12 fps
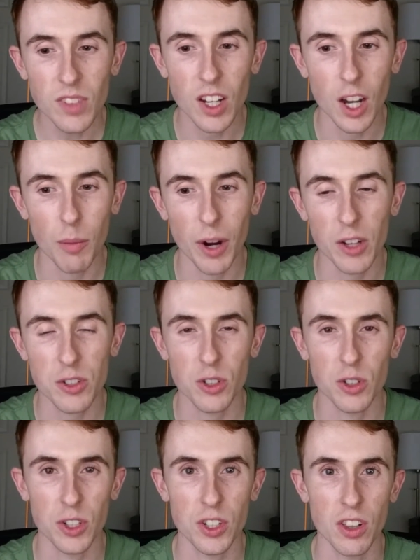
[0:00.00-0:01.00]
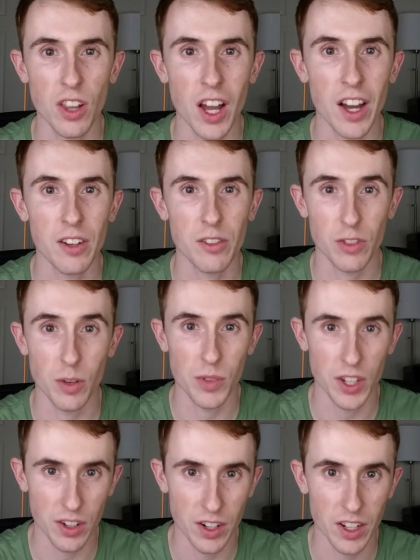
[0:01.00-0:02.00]
I also learned a lot from the
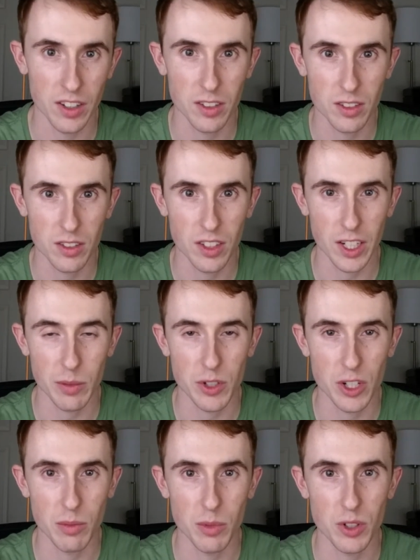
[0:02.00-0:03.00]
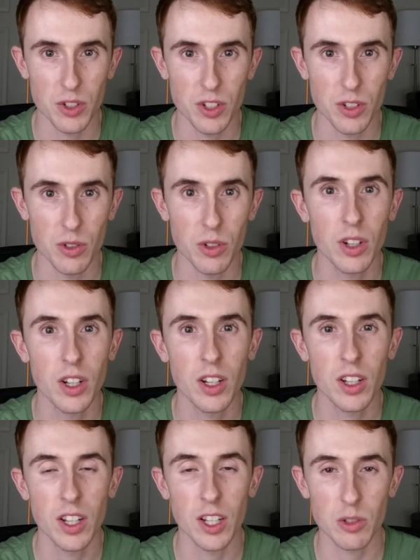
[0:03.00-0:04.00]
internet, like I'm sure most of you
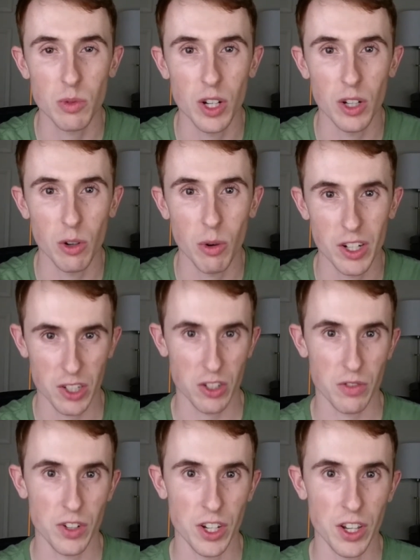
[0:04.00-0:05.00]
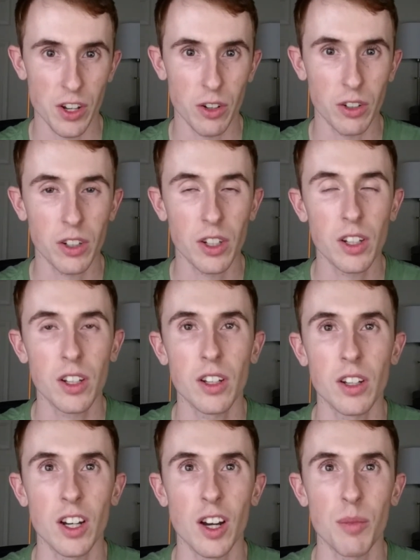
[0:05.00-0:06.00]
as well who are watching this video
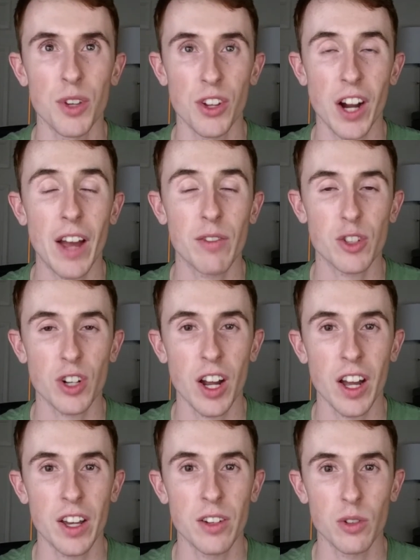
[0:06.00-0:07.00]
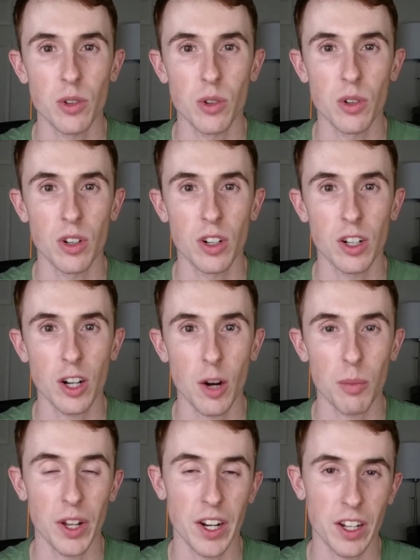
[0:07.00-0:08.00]
either have tried or are
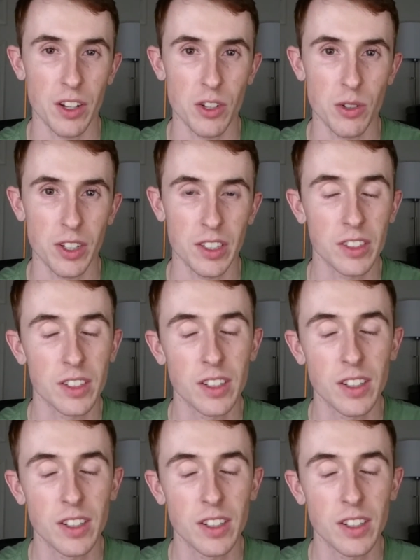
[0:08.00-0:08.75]
planning on doing.